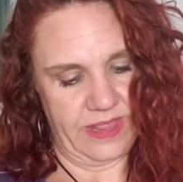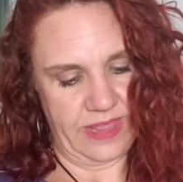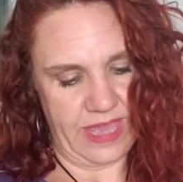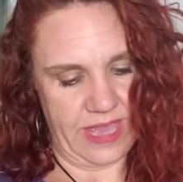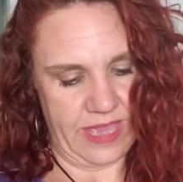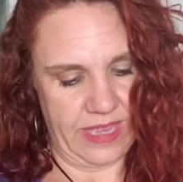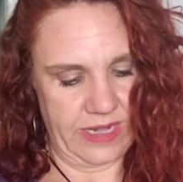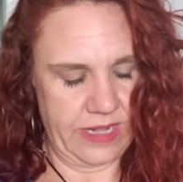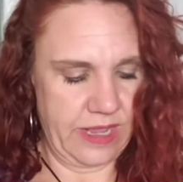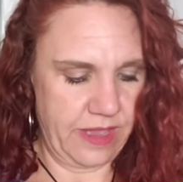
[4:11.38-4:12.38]

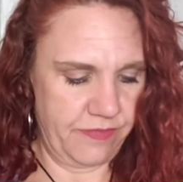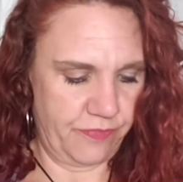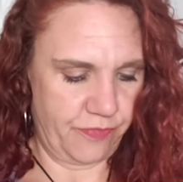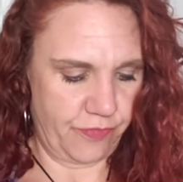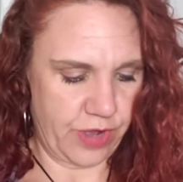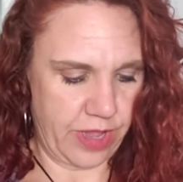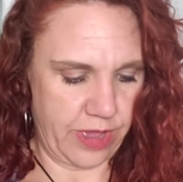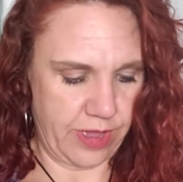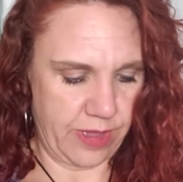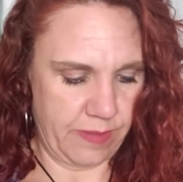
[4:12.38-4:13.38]
Then
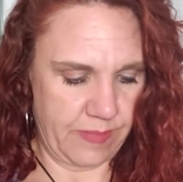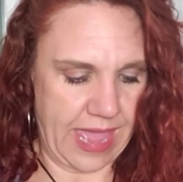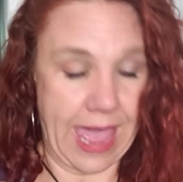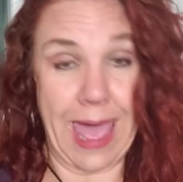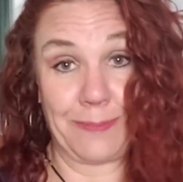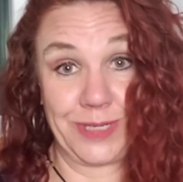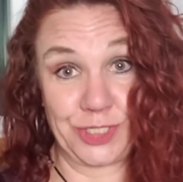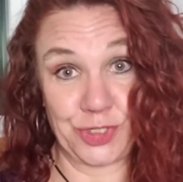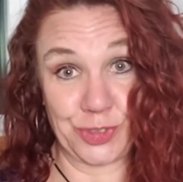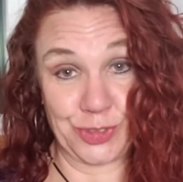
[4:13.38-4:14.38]
from Happy
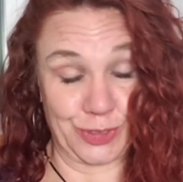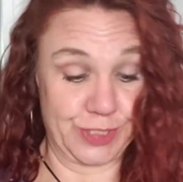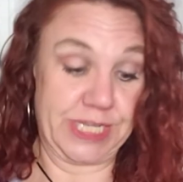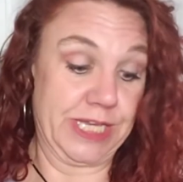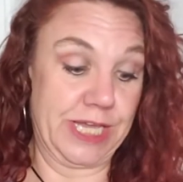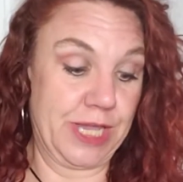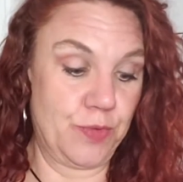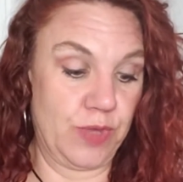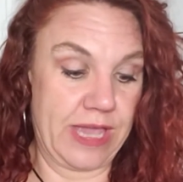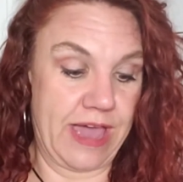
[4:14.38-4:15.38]
Turtle Tea,
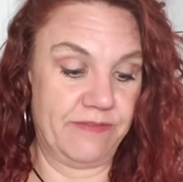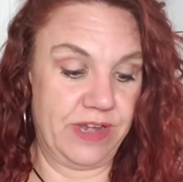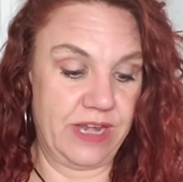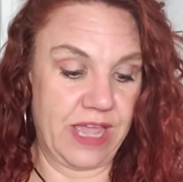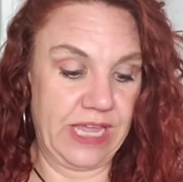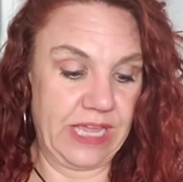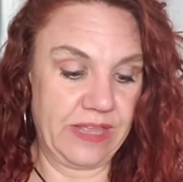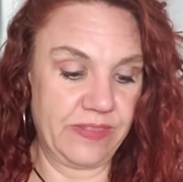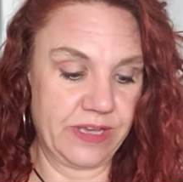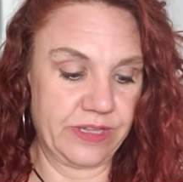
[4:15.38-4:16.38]
we have Night
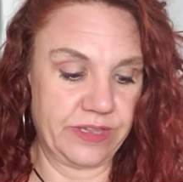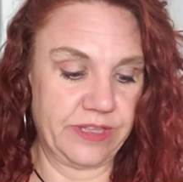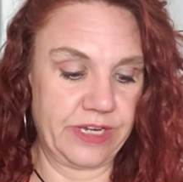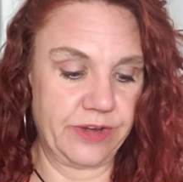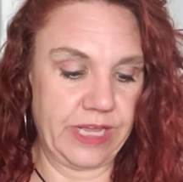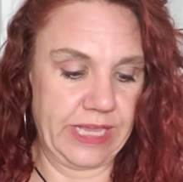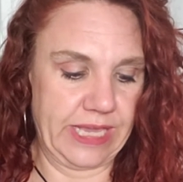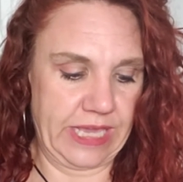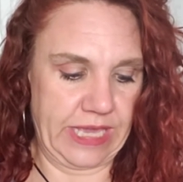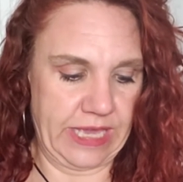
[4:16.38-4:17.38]
in the Glittering
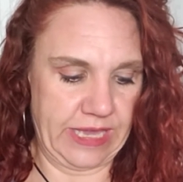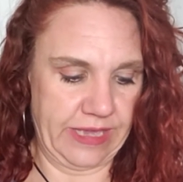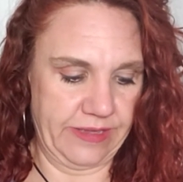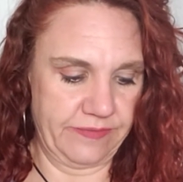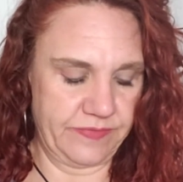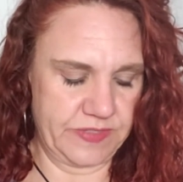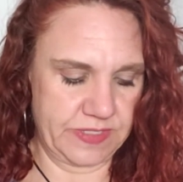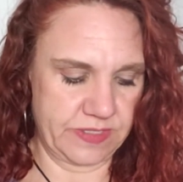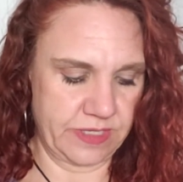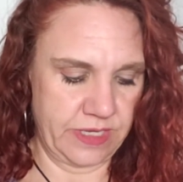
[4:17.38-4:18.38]

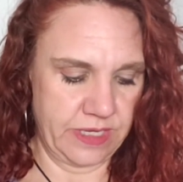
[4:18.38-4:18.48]
Caves.